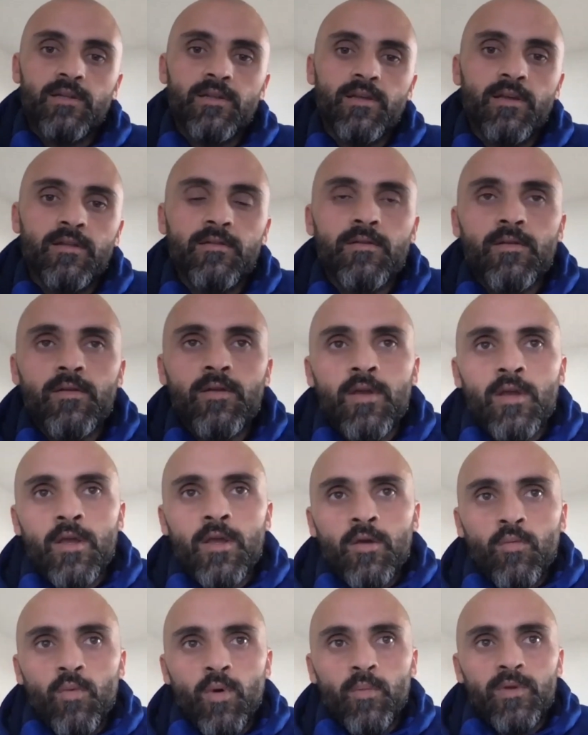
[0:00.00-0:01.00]
And
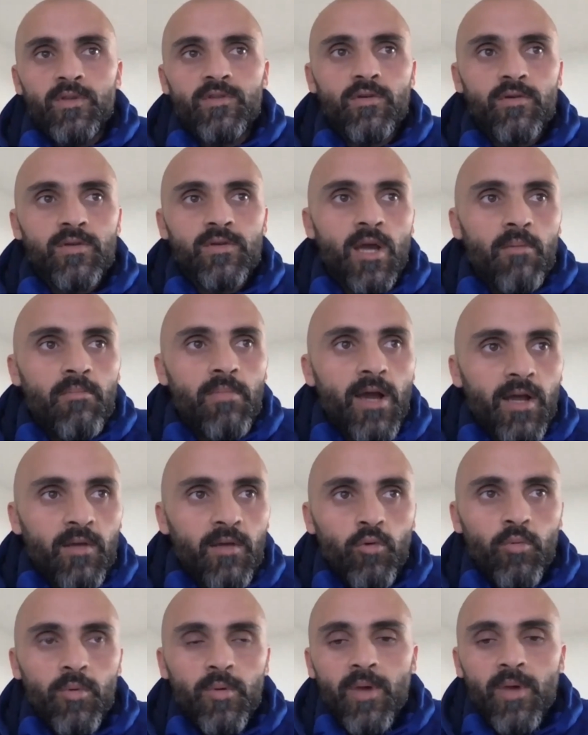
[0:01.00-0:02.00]
when we do come back,
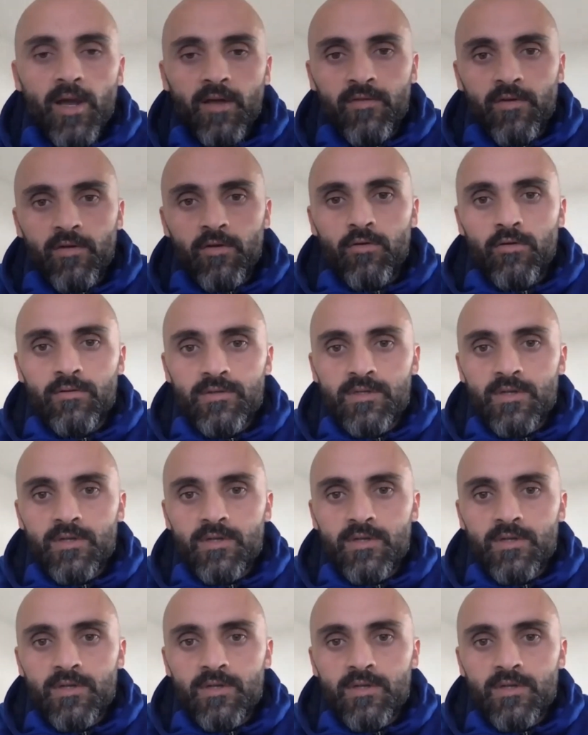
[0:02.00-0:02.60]
we'll be back for good.